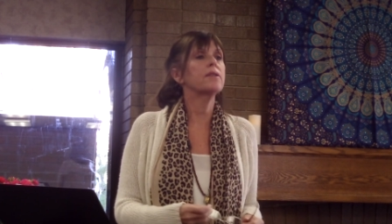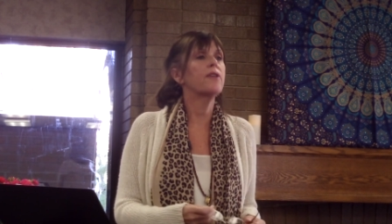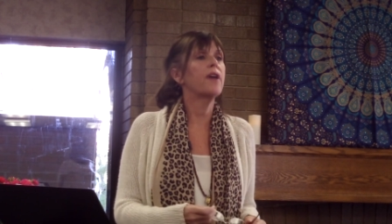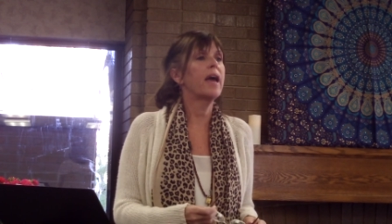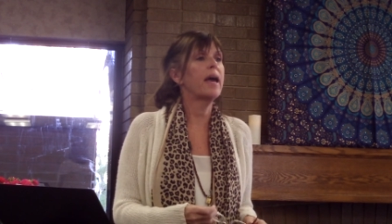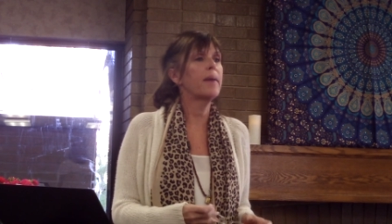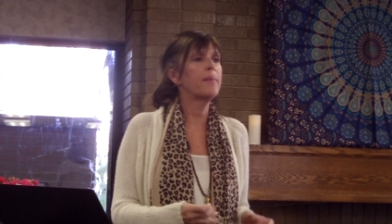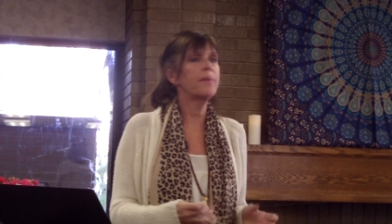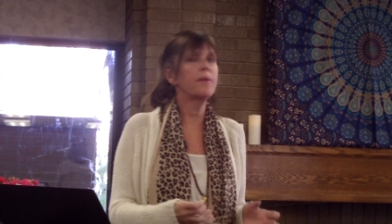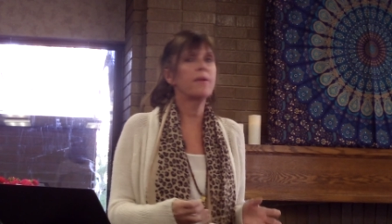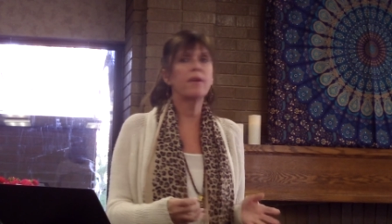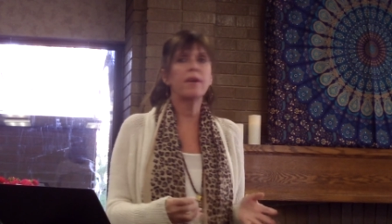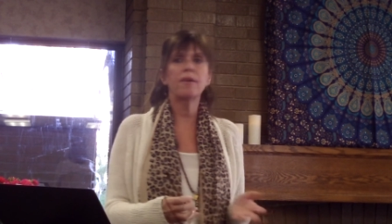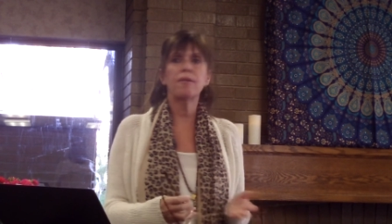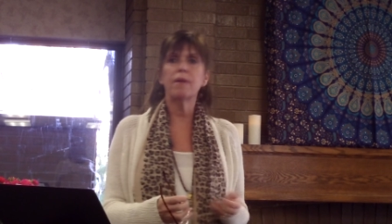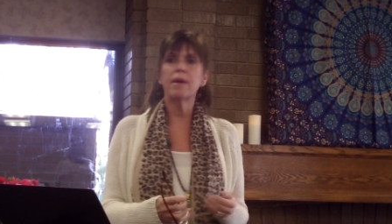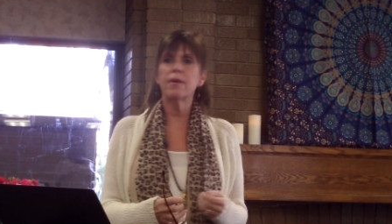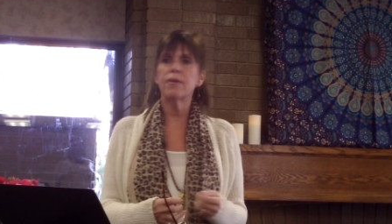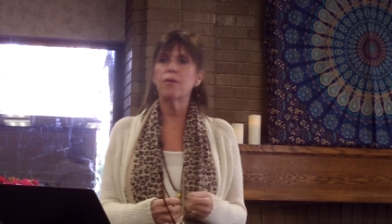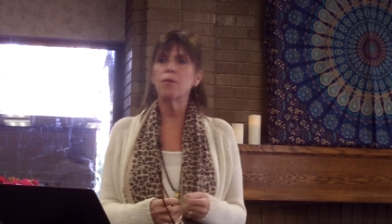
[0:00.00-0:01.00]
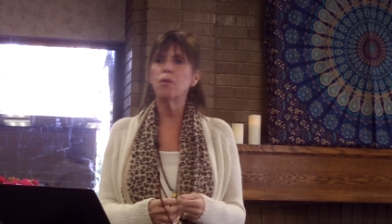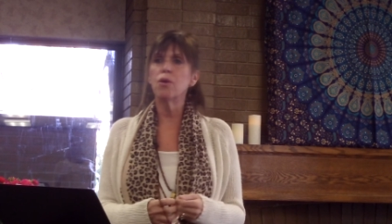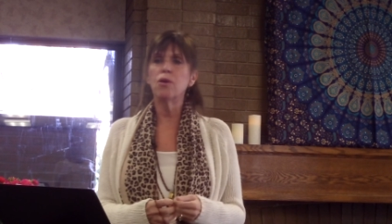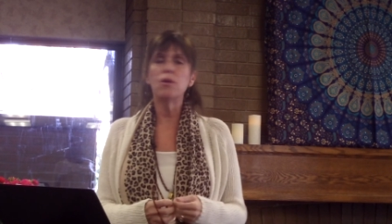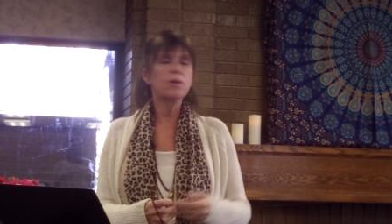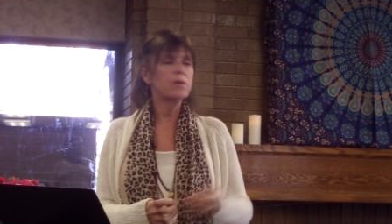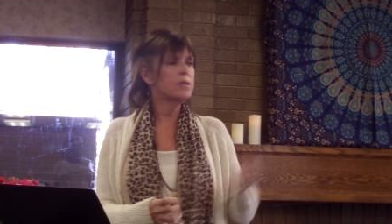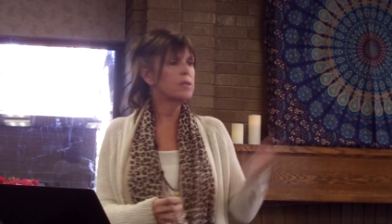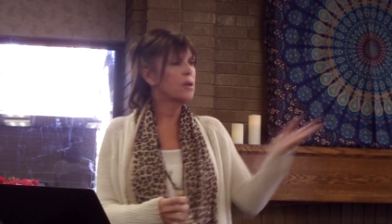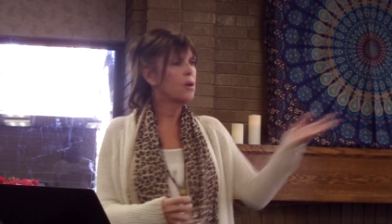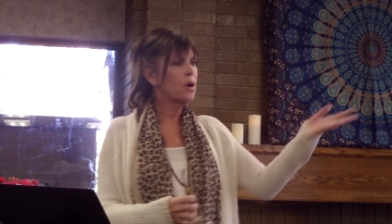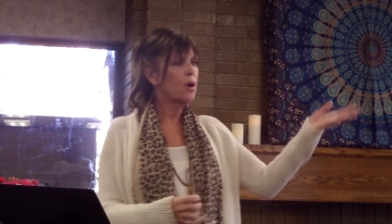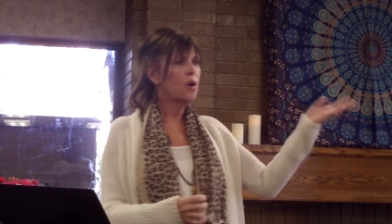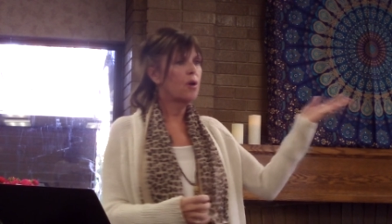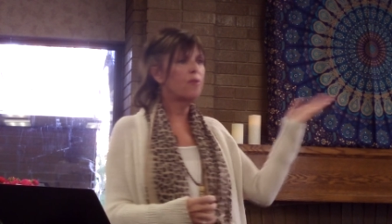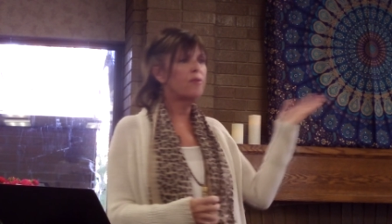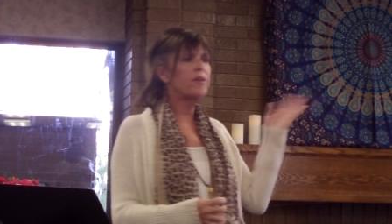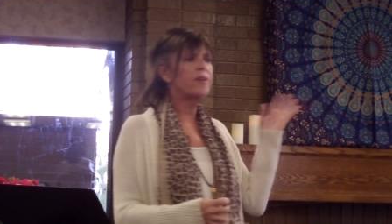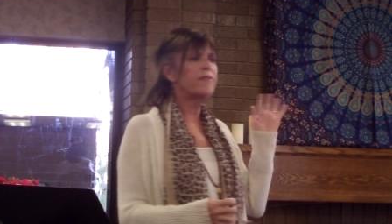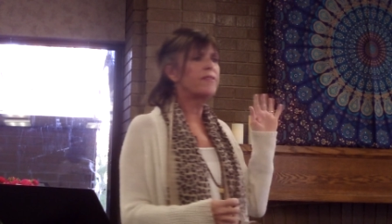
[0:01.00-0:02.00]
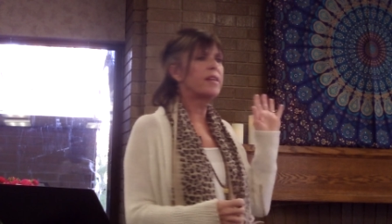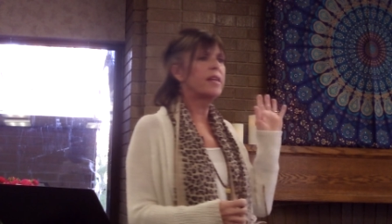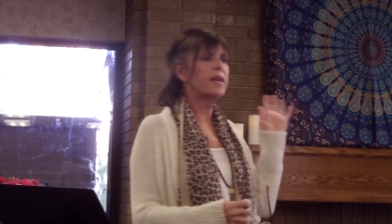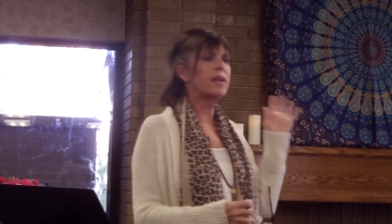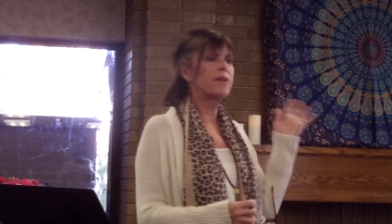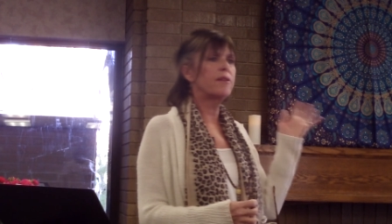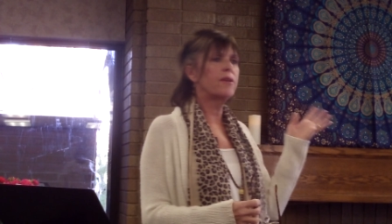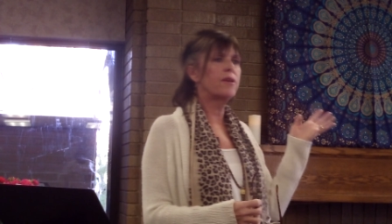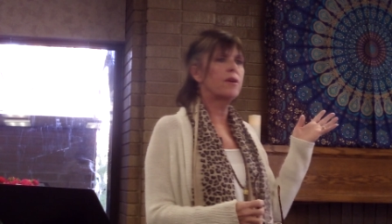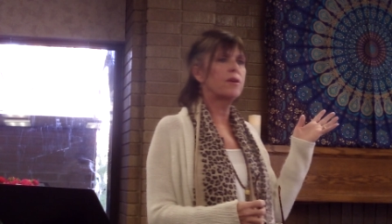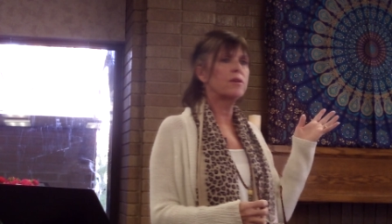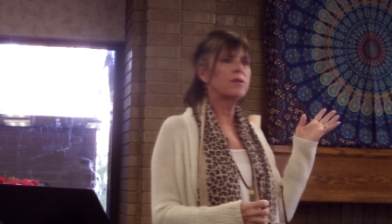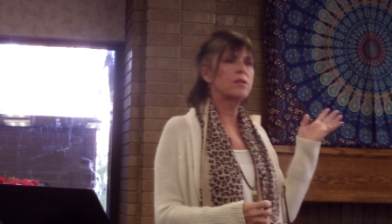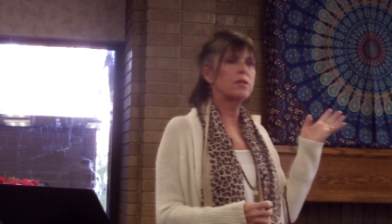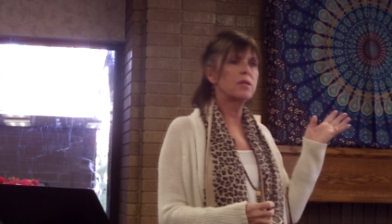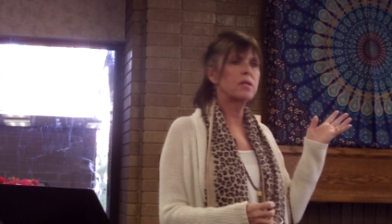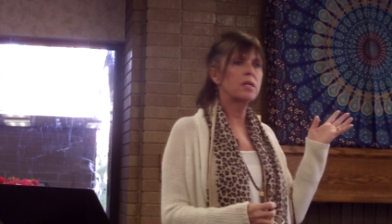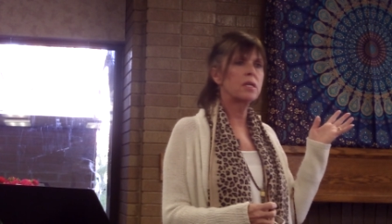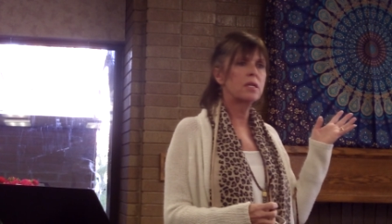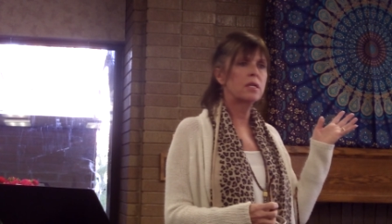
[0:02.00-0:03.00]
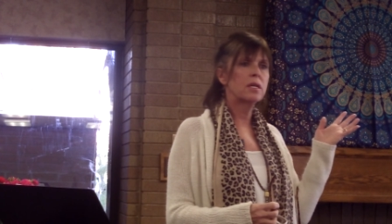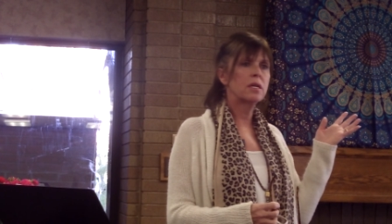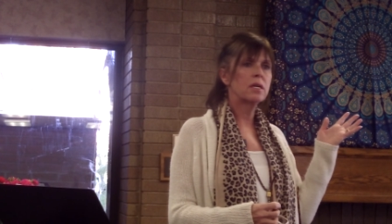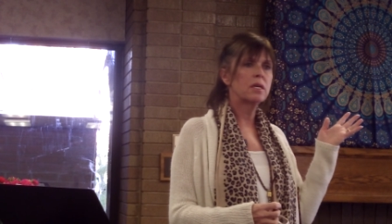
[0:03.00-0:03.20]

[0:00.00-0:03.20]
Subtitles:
that are happening around the world, or even here in Ogden,